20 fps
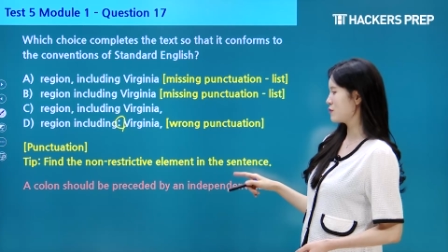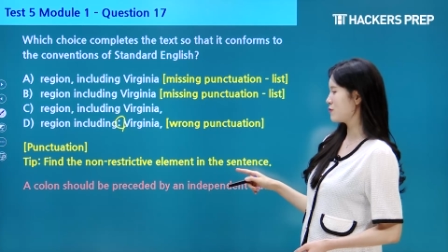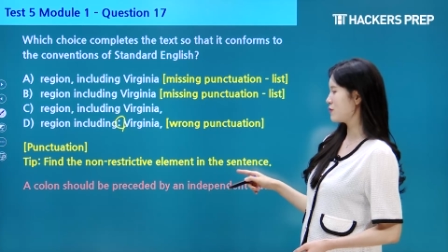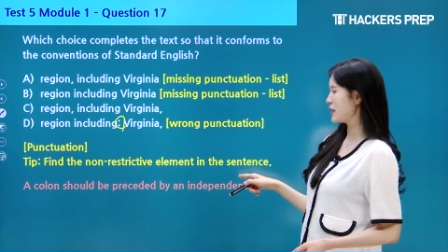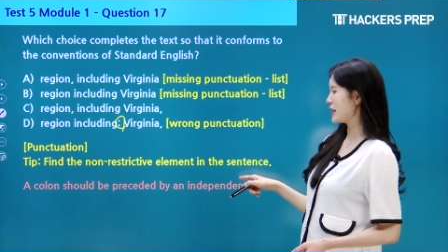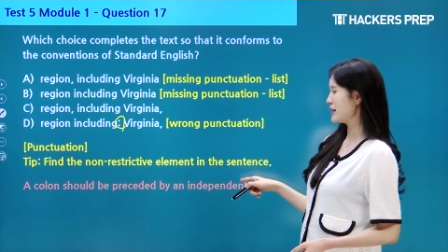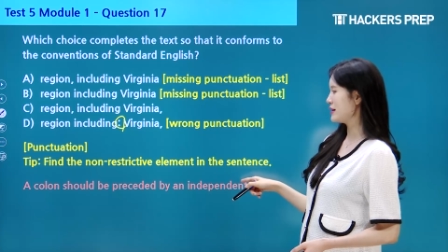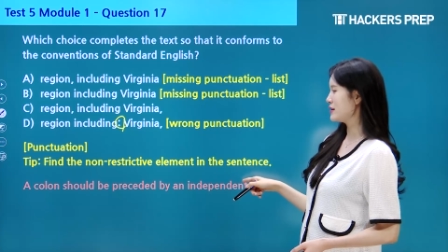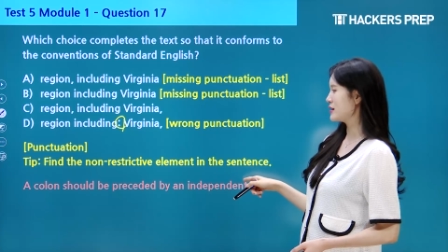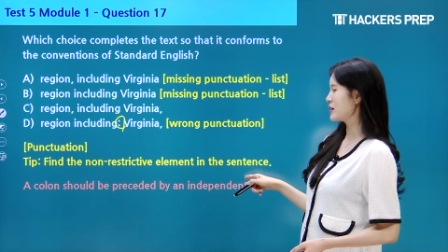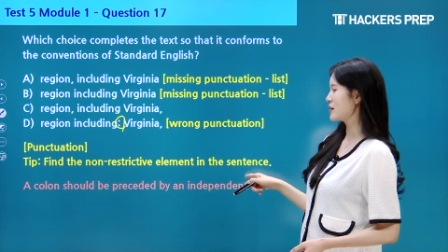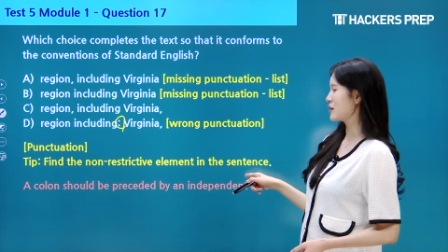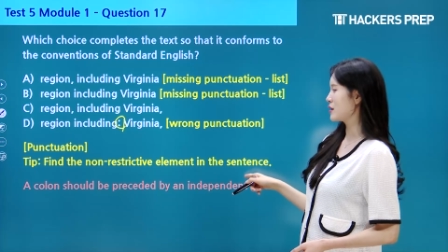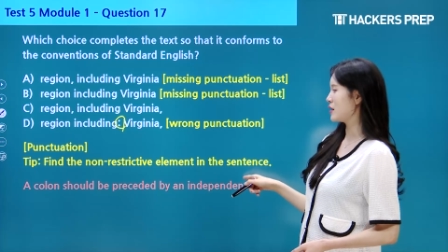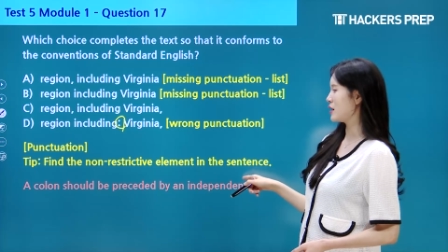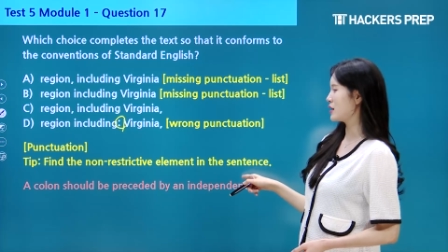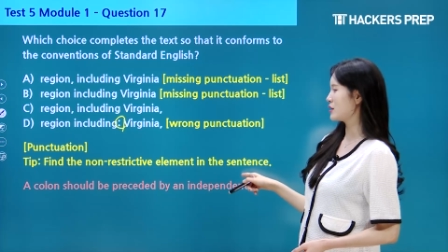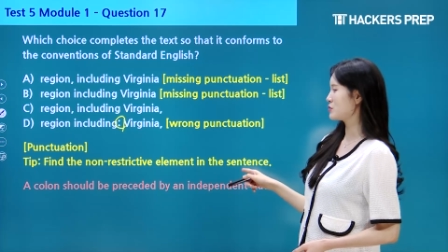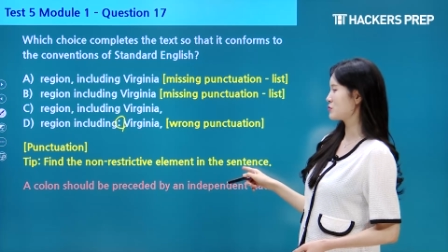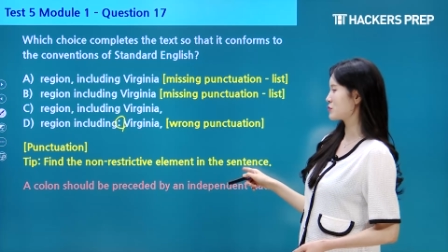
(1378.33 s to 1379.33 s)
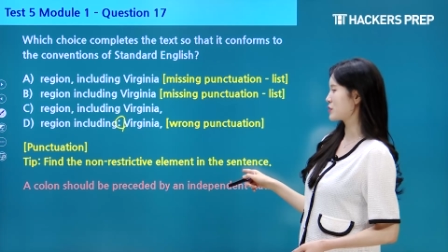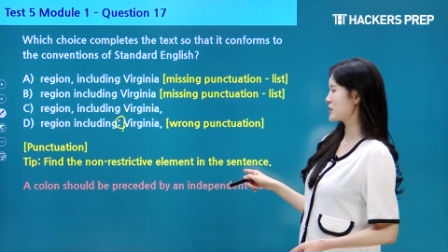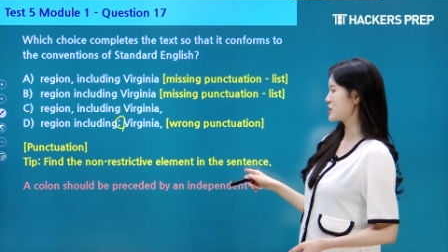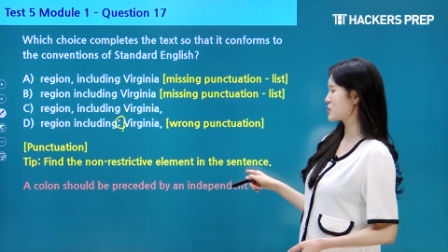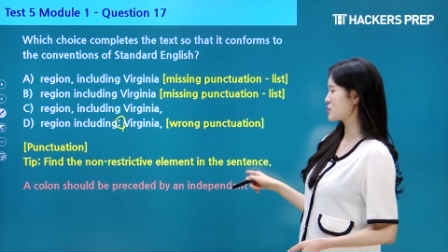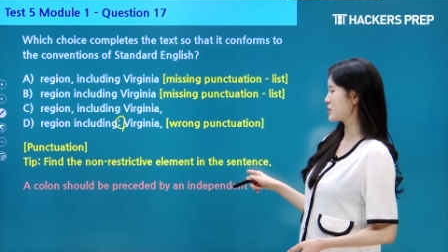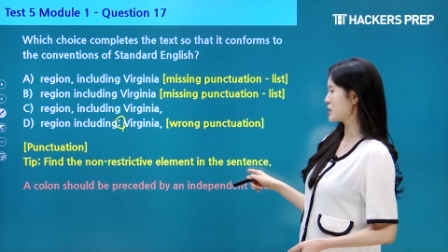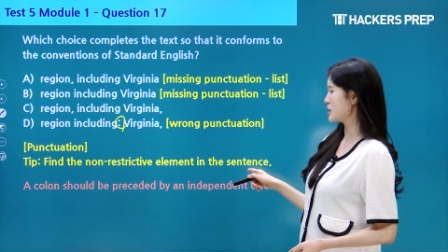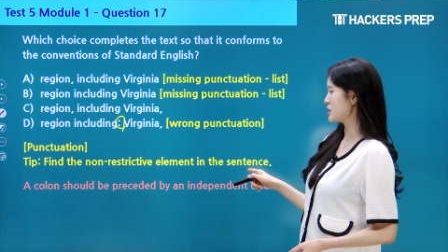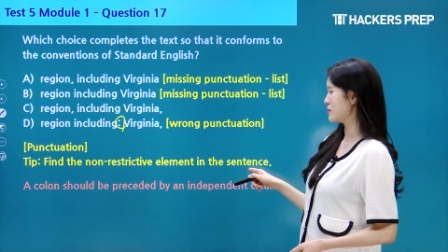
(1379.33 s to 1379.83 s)
find the
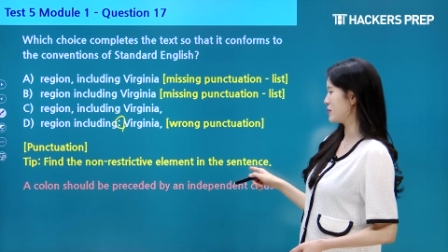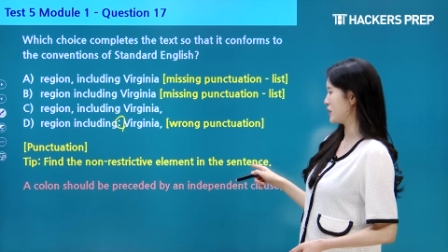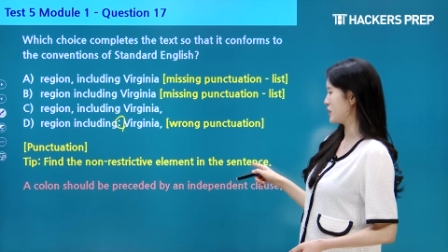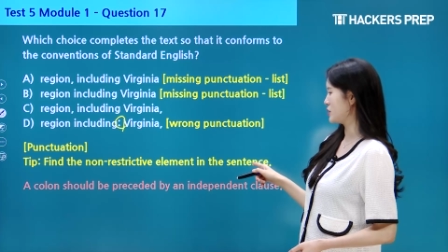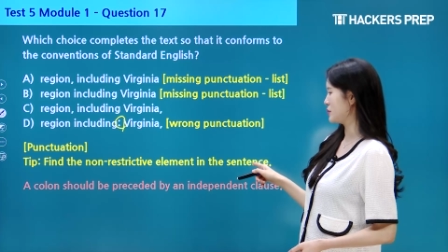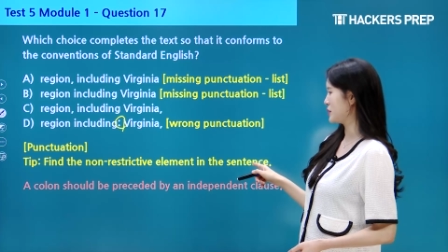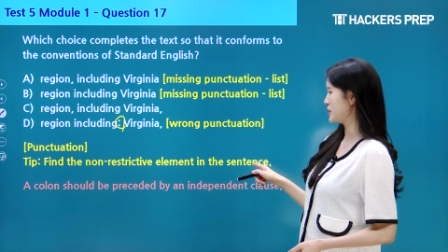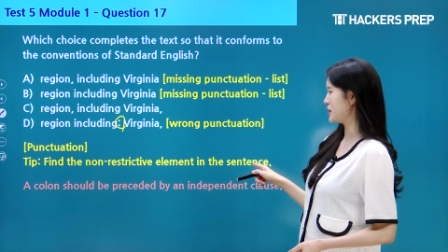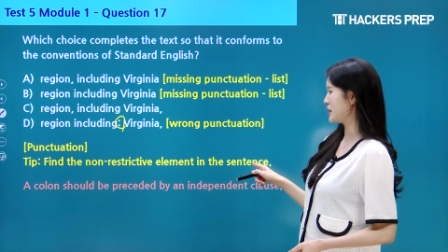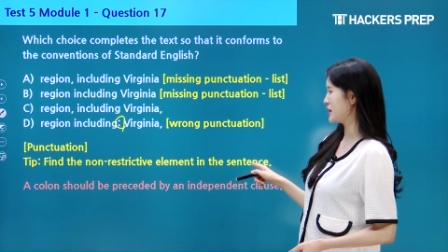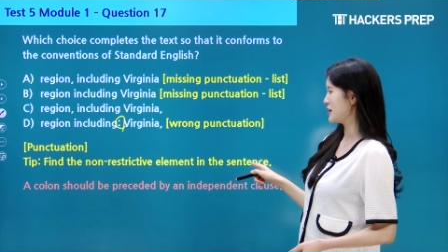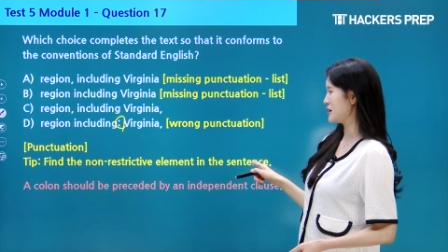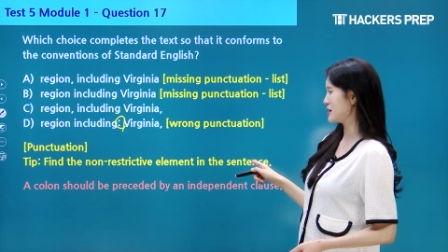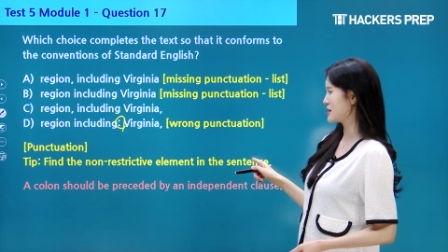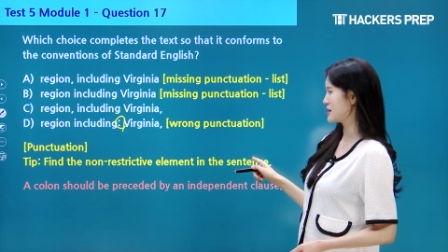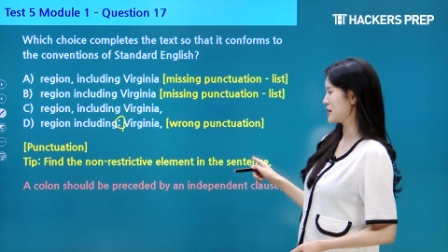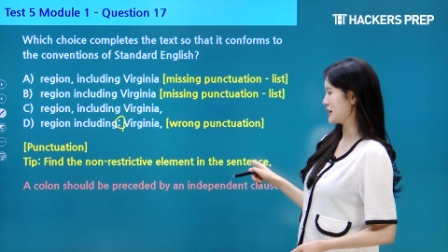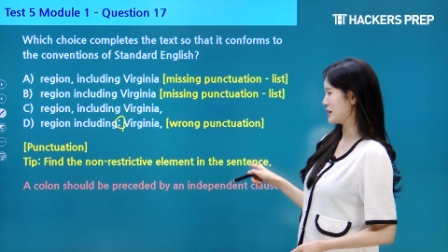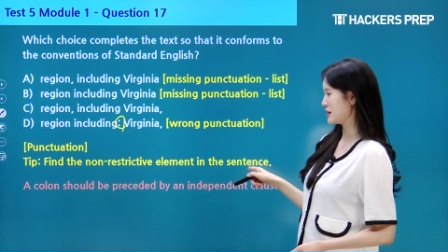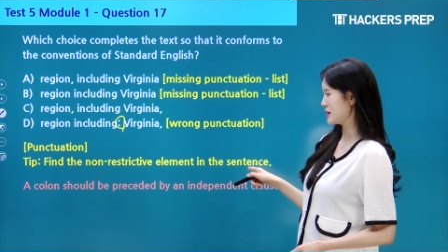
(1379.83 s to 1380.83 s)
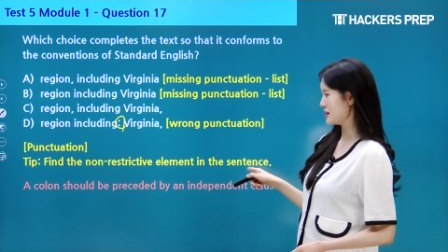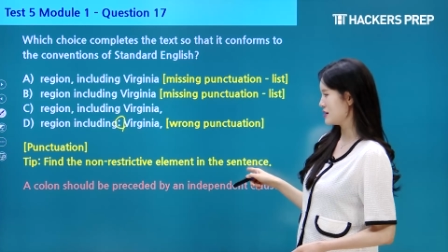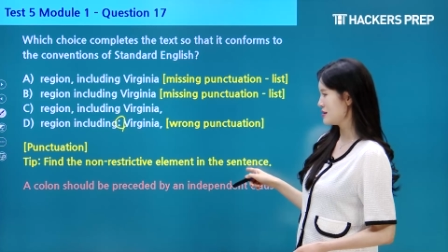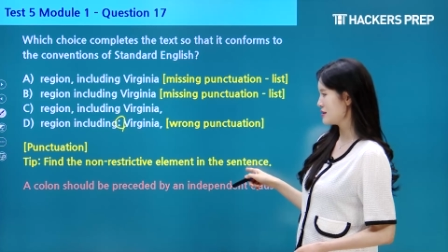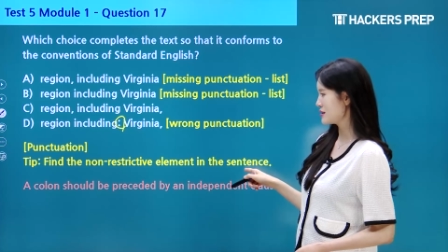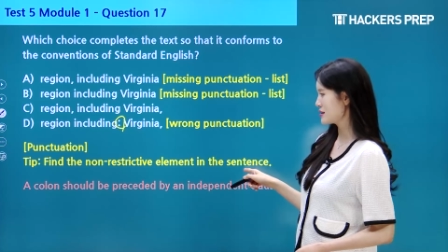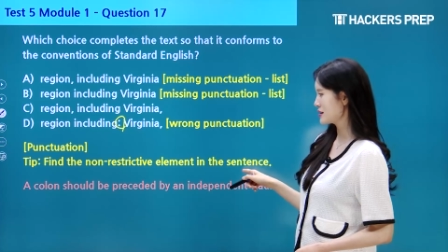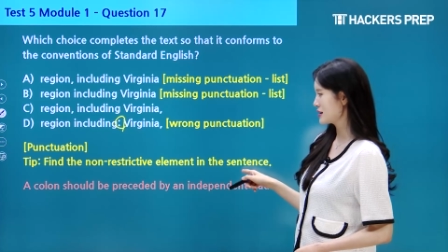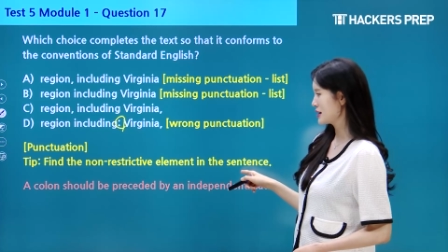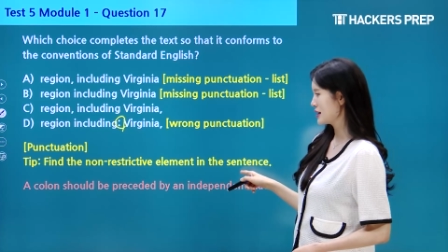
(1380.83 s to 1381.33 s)
non-restrictive element in the
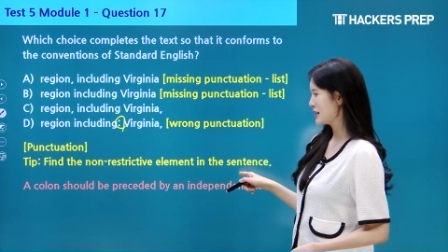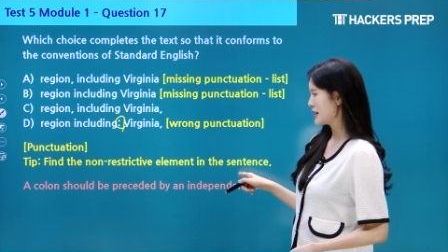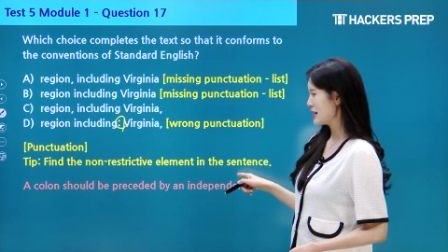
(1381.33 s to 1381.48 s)
sentence.